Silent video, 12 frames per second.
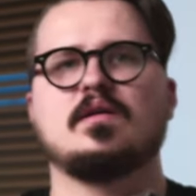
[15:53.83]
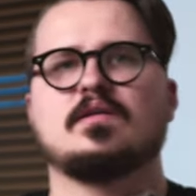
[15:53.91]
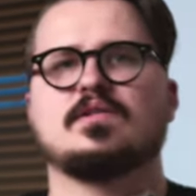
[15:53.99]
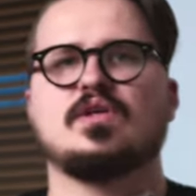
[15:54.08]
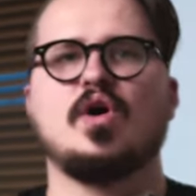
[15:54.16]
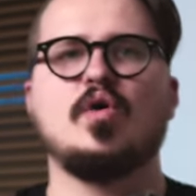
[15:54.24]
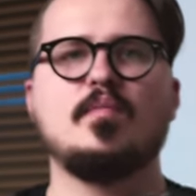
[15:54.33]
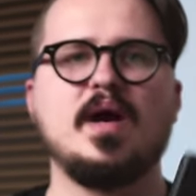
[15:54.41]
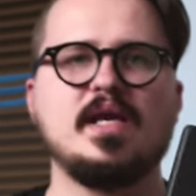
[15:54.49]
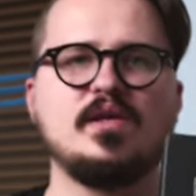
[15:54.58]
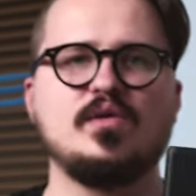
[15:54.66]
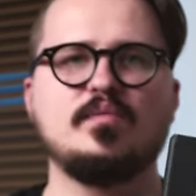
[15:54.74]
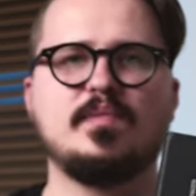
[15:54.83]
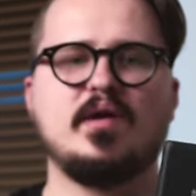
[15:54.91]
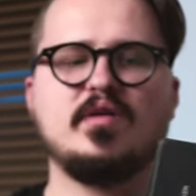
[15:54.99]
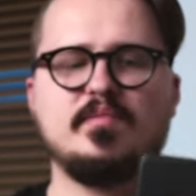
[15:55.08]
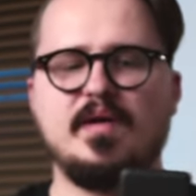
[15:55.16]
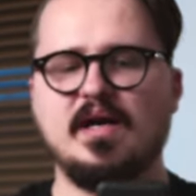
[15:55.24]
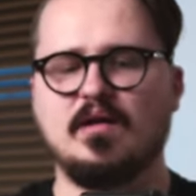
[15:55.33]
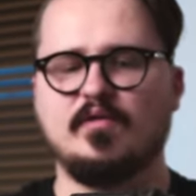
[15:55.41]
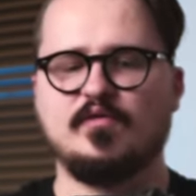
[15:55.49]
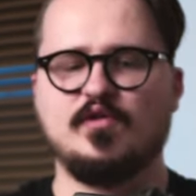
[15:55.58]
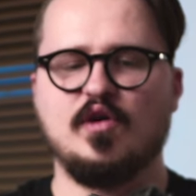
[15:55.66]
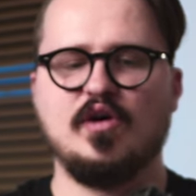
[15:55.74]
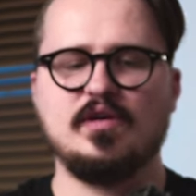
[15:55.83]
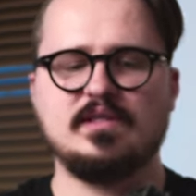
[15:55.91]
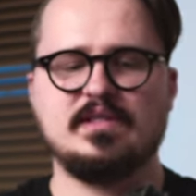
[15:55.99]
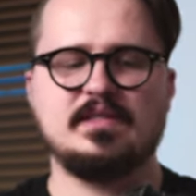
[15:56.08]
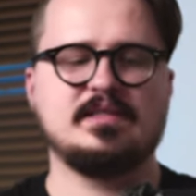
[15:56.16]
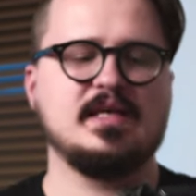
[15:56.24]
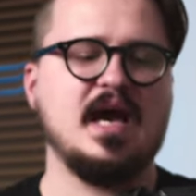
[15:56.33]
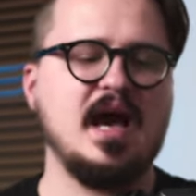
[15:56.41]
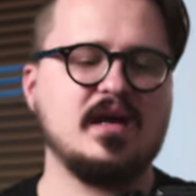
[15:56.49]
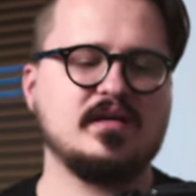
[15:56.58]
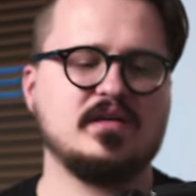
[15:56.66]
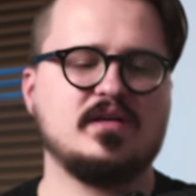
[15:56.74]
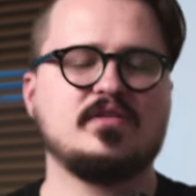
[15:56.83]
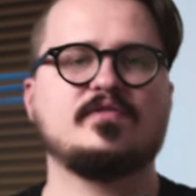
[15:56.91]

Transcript: So my new power bank of choice is the Anker